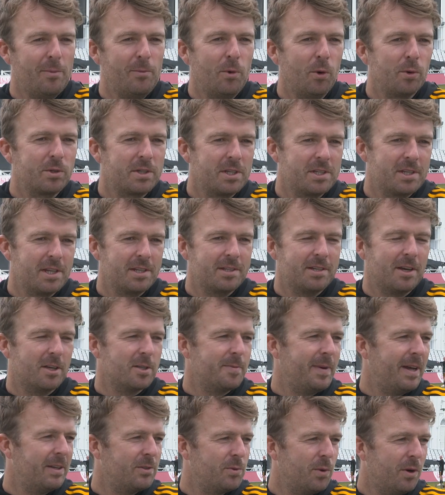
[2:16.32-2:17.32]
Morsey since I was
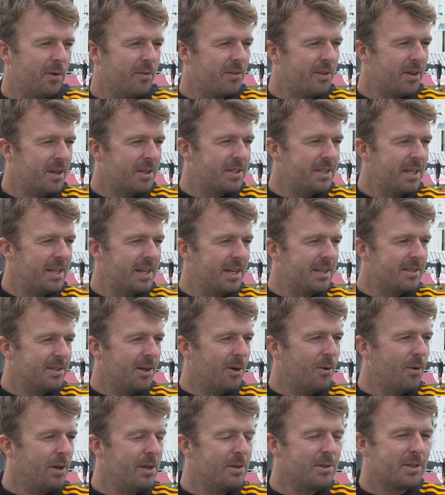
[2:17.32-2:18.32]
about 12, 13 years
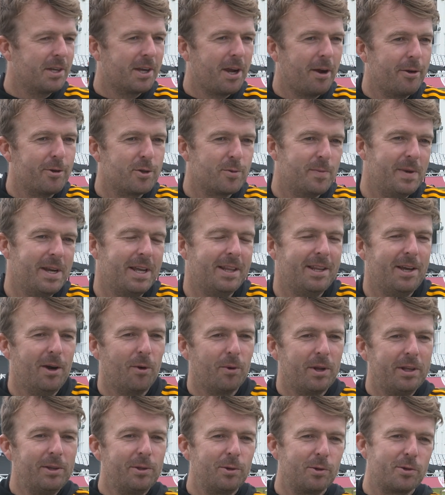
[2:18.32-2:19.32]
old. He used to coach me in the
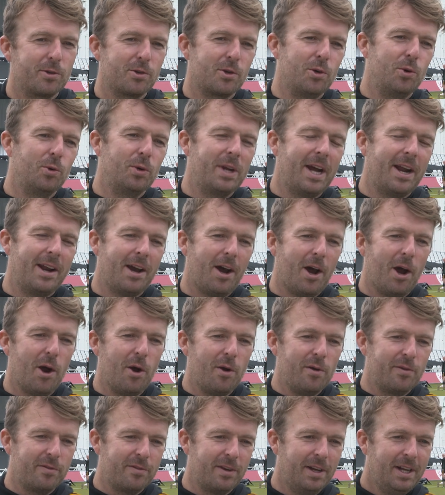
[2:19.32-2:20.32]
old indoor school down at
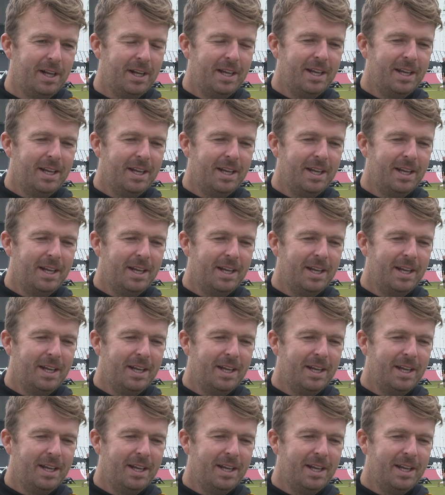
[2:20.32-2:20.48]
Hove.